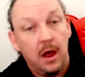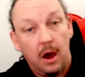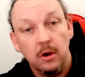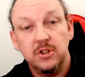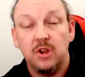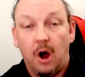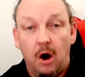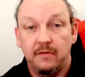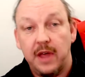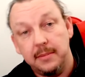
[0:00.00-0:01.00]
host
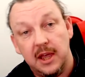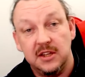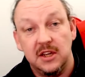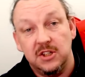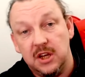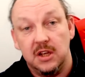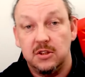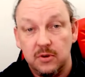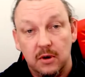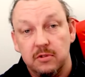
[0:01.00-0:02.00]
of MKTG
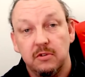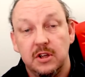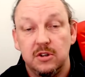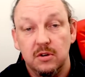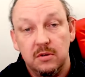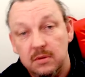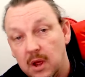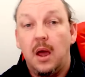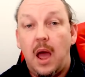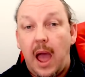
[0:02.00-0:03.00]
2032
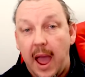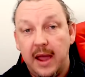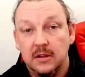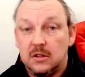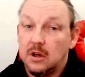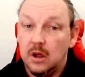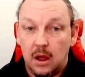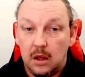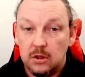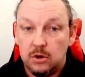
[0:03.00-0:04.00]
and
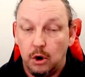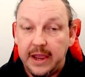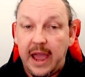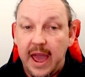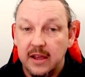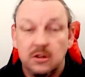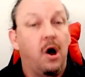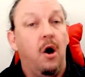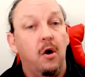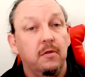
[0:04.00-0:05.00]
talking head
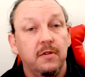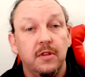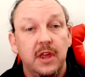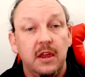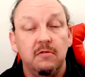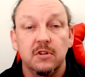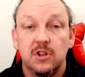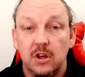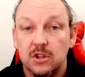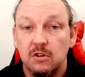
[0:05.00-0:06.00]
of the
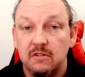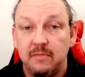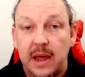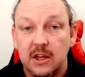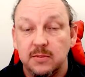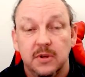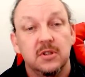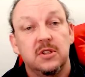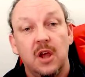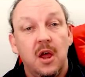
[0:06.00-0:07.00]
Research School of
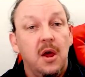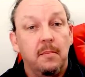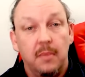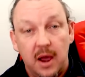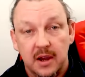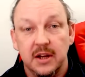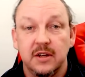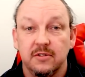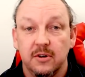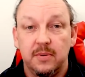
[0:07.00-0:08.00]
Management's
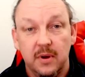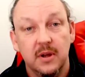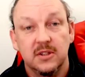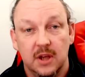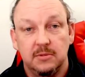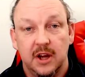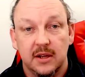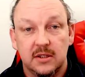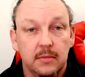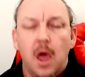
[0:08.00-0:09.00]
marketing group
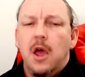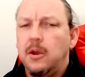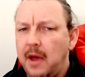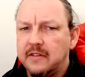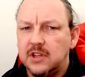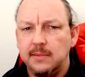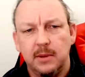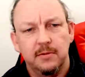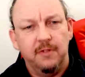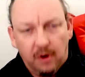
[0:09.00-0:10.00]
subjects. You may have seen me
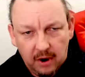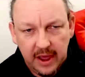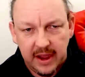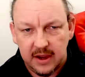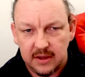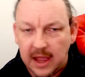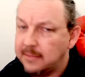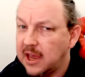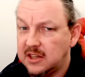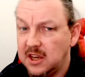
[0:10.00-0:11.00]
before in
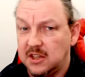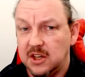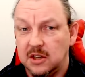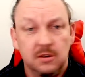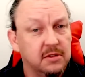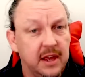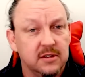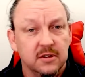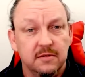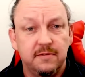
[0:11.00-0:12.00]
MKTG
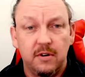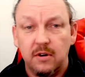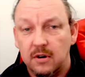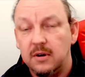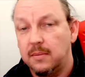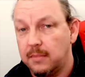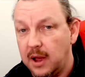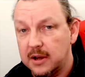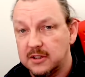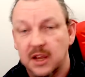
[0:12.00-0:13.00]
2004
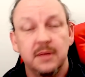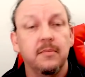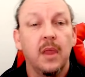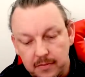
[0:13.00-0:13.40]
marketing.